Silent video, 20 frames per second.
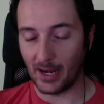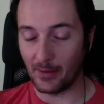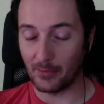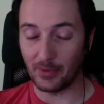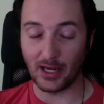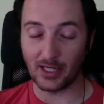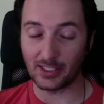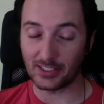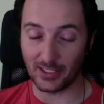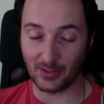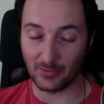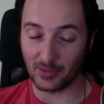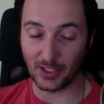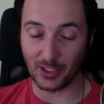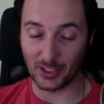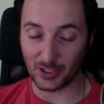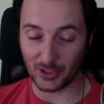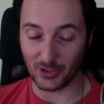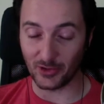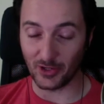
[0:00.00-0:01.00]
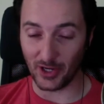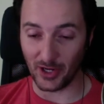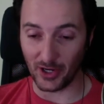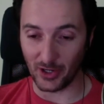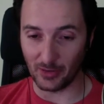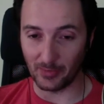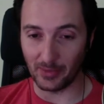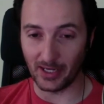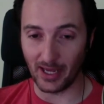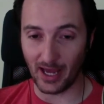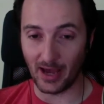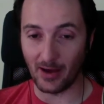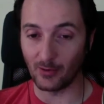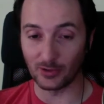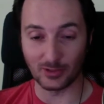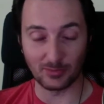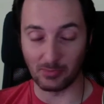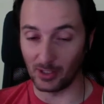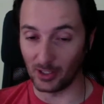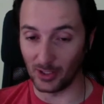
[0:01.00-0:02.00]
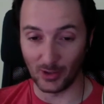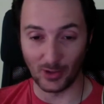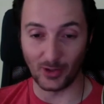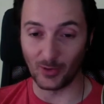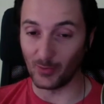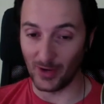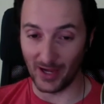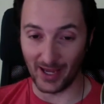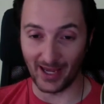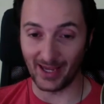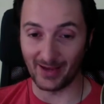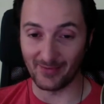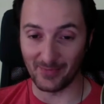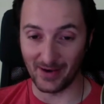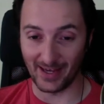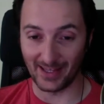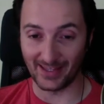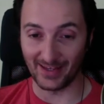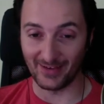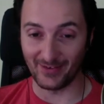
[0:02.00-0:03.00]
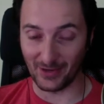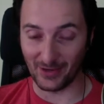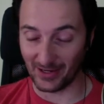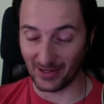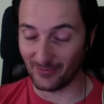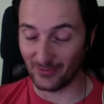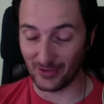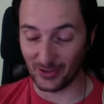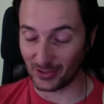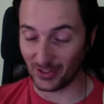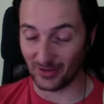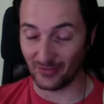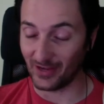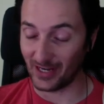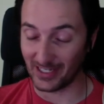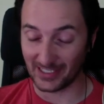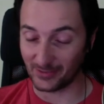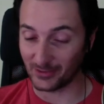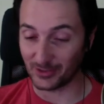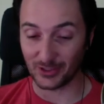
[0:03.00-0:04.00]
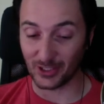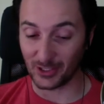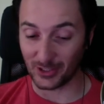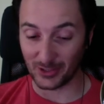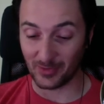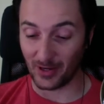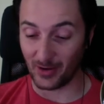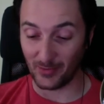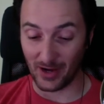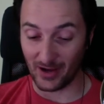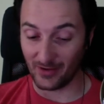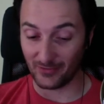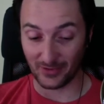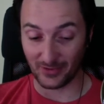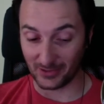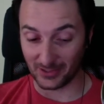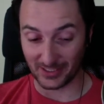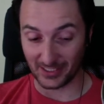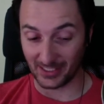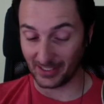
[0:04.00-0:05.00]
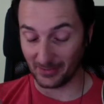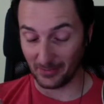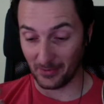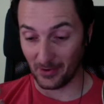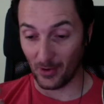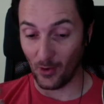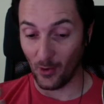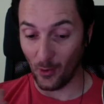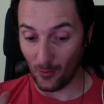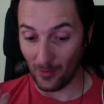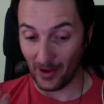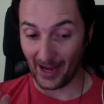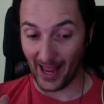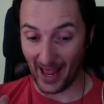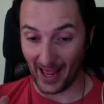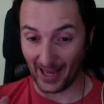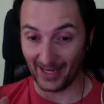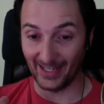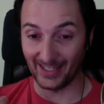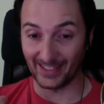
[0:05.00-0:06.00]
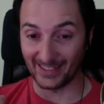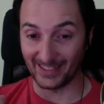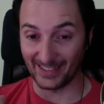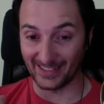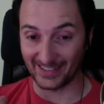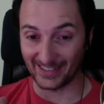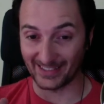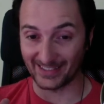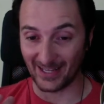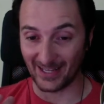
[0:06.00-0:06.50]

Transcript: I'm not saying because you're here, but I was blown away by the visual effects. I was talking to my wife, and I was like, "Oh my god, this is